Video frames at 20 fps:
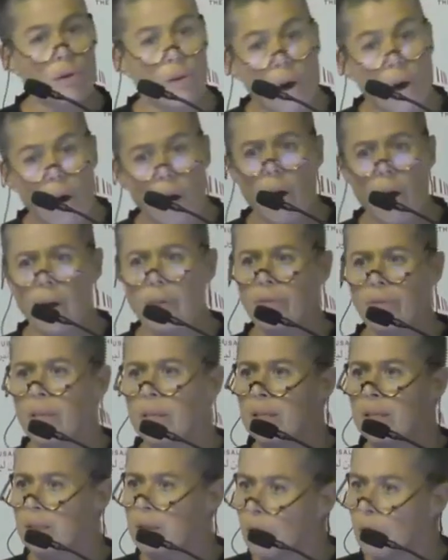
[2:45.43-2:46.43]
there are
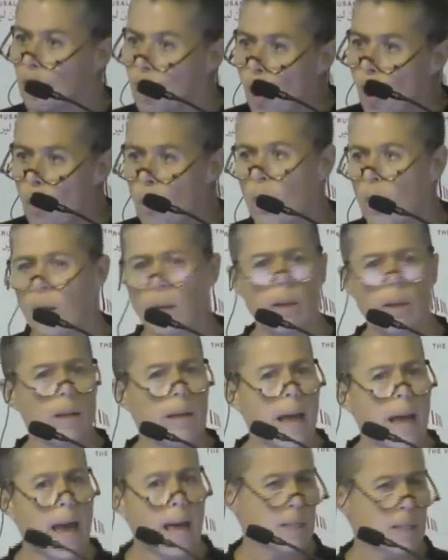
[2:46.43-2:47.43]
these local
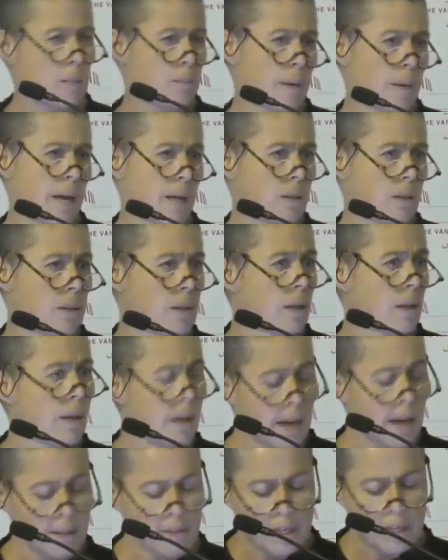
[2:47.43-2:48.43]
aspects
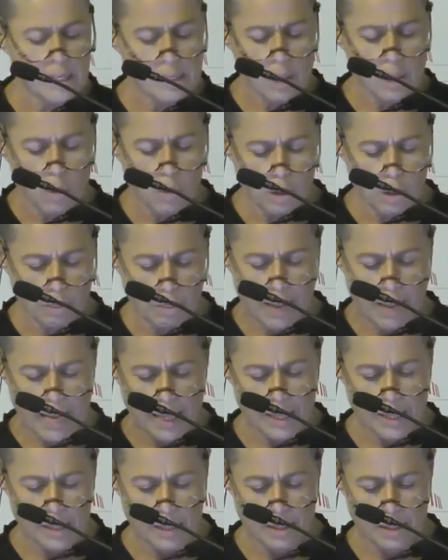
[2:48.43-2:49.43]
and these local
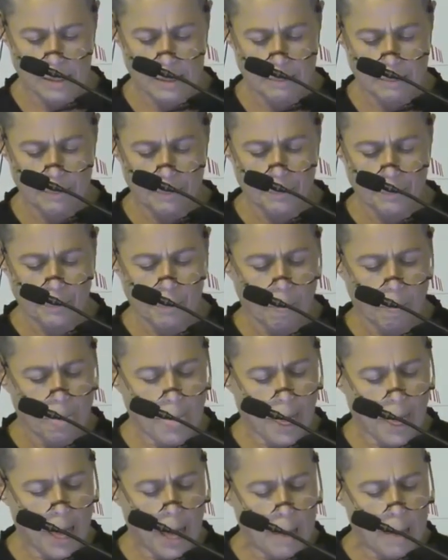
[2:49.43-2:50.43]
places.
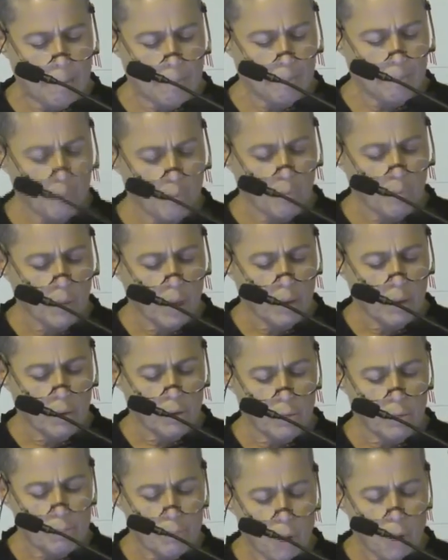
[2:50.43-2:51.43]

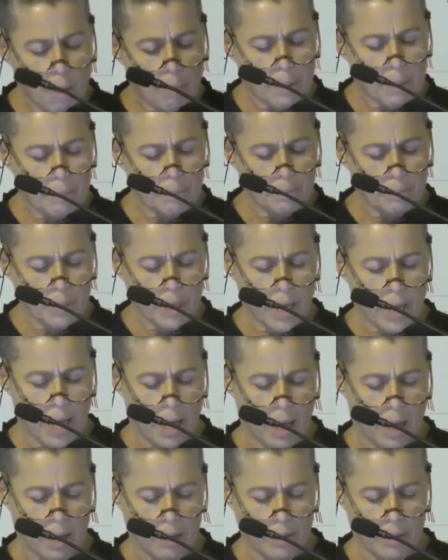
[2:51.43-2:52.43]
The problem
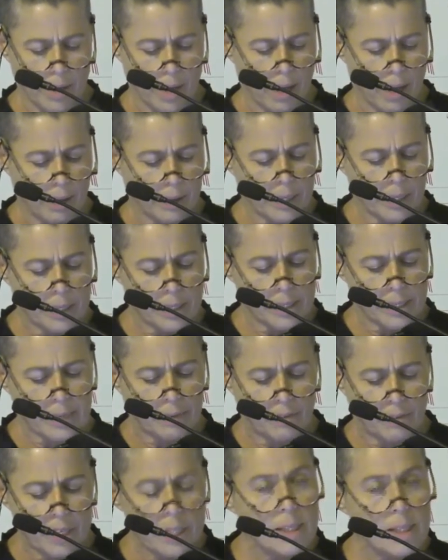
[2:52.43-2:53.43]
is
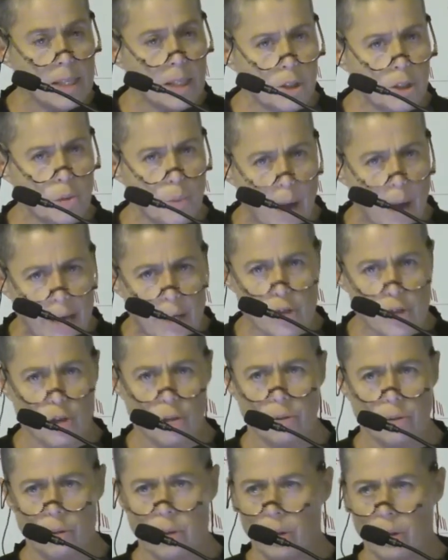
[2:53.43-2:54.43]
that this
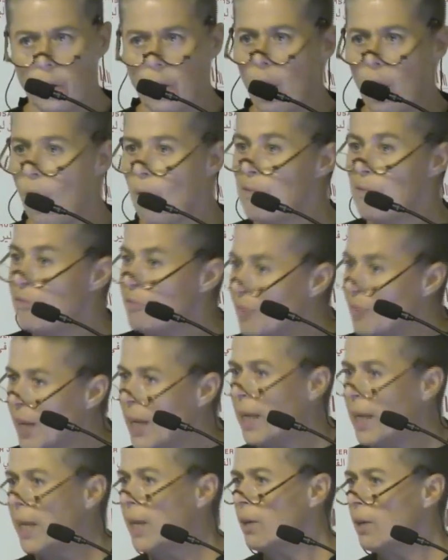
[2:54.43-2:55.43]
situation of
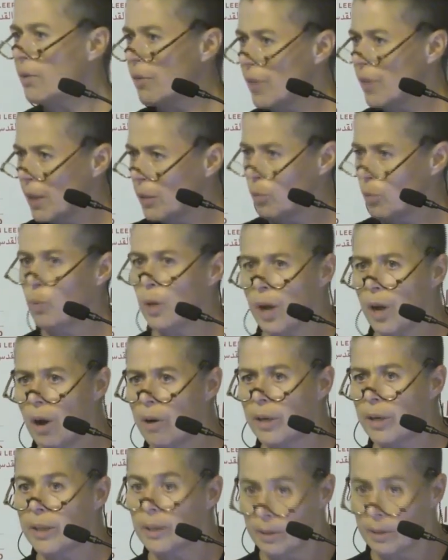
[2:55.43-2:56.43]
feeling that we
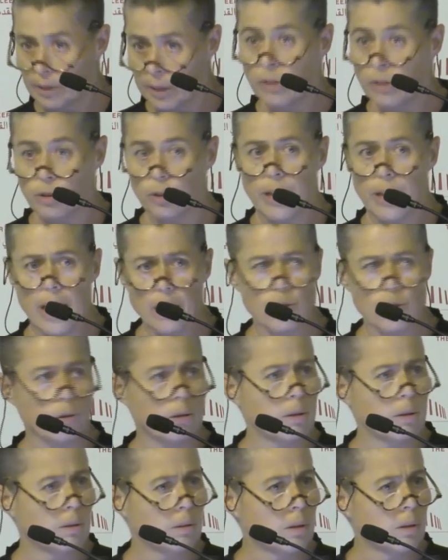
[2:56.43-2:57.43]
are in an
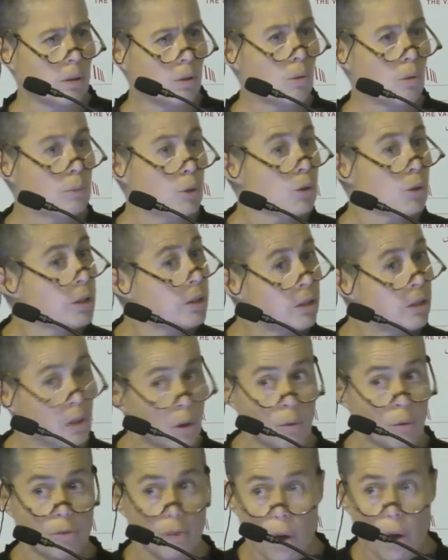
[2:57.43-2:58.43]
international community,
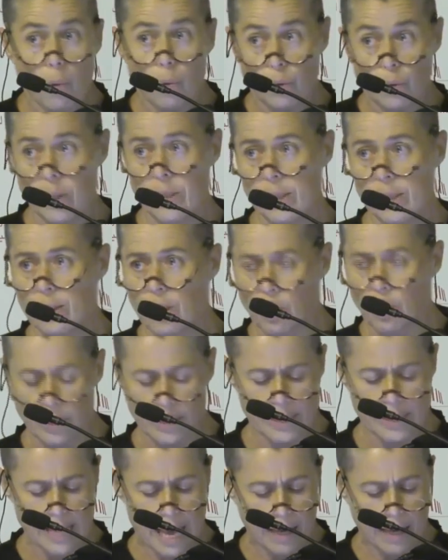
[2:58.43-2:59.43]
although it's not
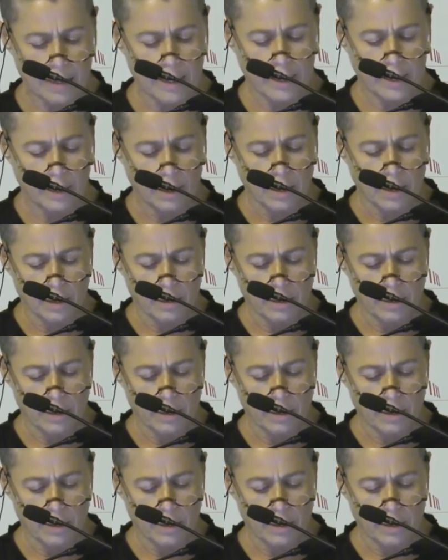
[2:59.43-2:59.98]
exactly